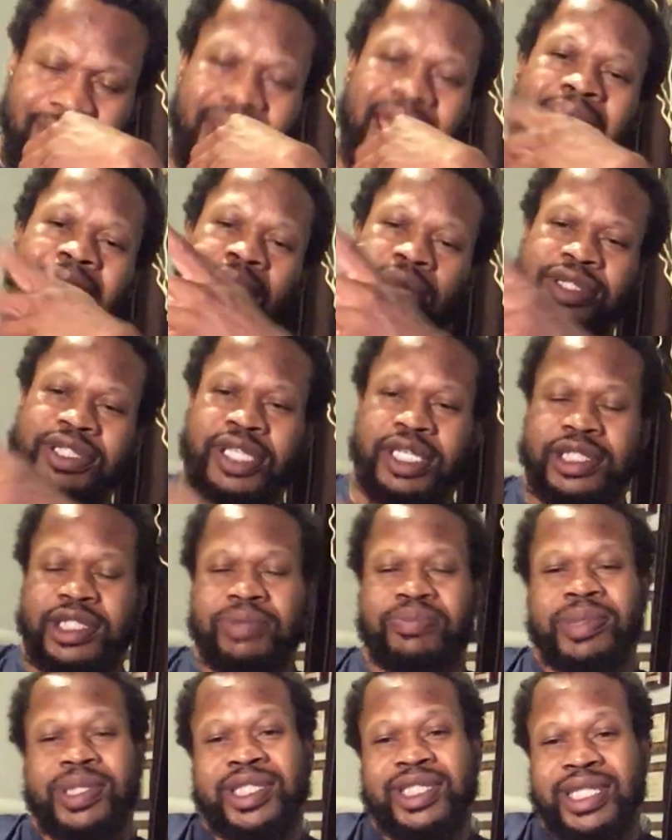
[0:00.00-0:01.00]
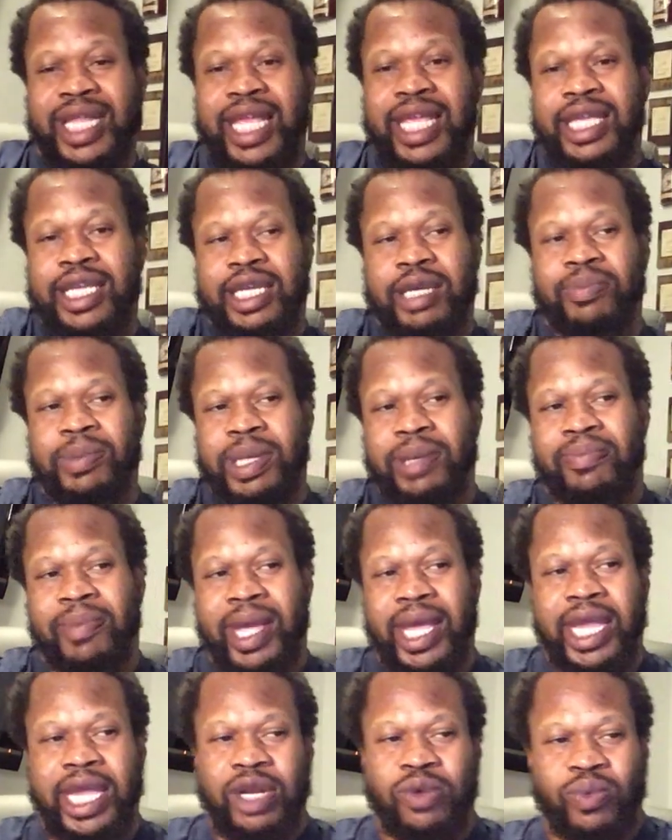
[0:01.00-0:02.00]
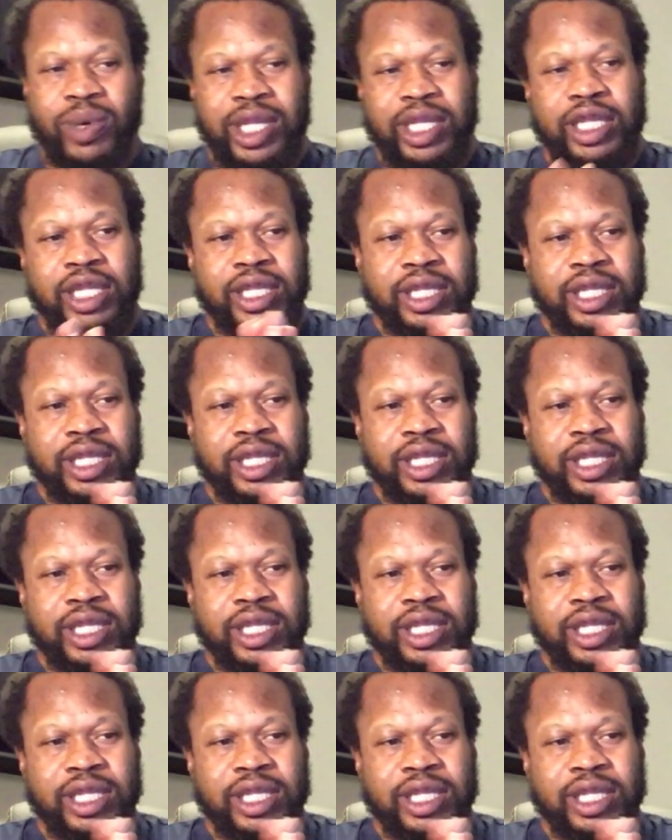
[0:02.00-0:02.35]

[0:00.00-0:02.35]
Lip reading: how such a mistake could be made with